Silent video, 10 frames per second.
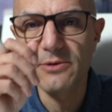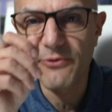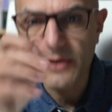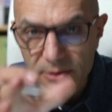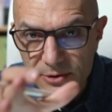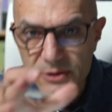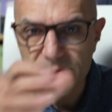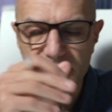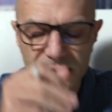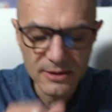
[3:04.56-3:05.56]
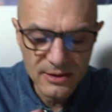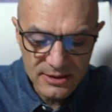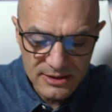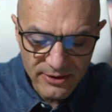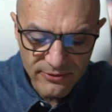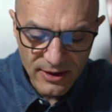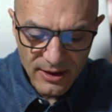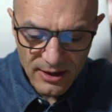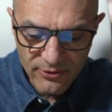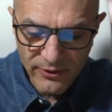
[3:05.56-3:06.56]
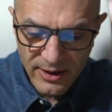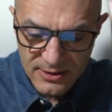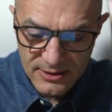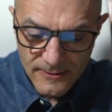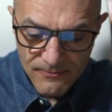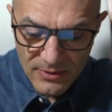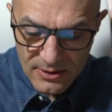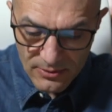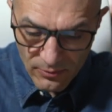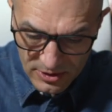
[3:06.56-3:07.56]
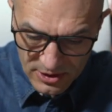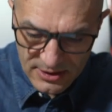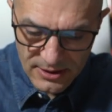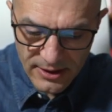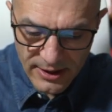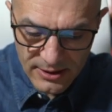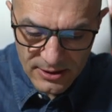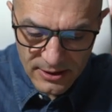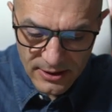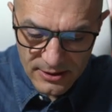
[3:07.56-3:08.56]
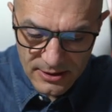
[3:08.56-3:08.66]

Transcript: the failure strain in adhesive, it fails, which is indicated here.